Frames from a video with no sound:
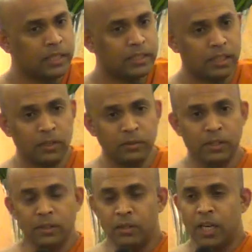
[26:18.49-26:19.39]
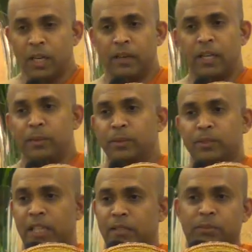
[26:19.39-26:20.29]
Now we don't have any more
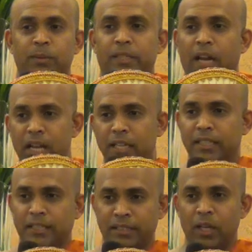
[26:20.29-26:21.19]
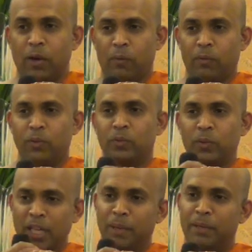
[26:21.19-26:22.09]
threats from tigers. Of course,
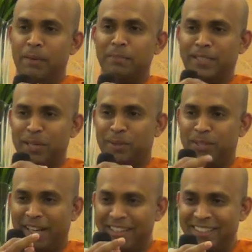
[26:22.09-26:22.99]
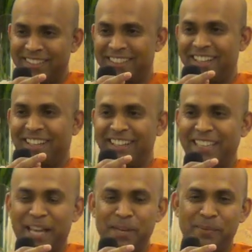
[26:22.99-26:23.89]
we have become threat to tigers and other
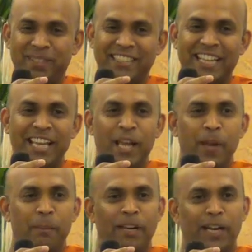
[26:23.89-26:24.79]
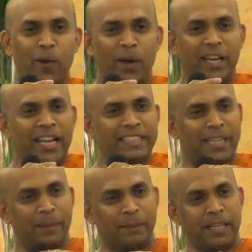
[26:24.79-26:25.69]
animals. But now what has
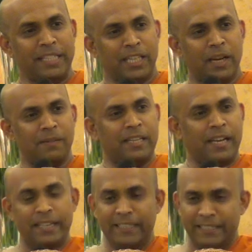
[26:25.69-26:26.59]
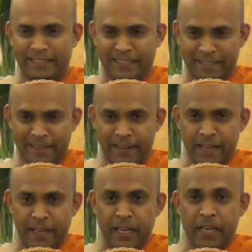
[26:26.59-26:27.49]
happened, instead of tigers,
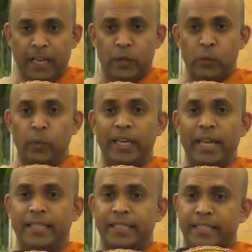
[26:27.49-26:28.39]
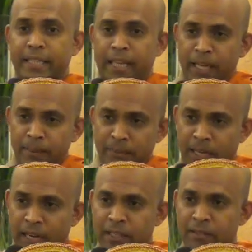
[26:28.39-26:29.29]
we get the same
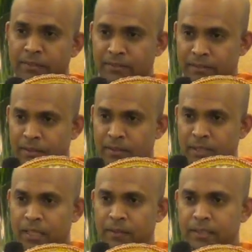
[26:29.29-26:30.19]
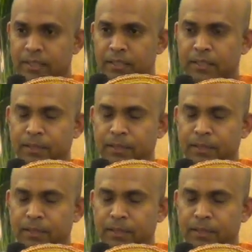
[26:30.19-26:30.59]
kind of nervous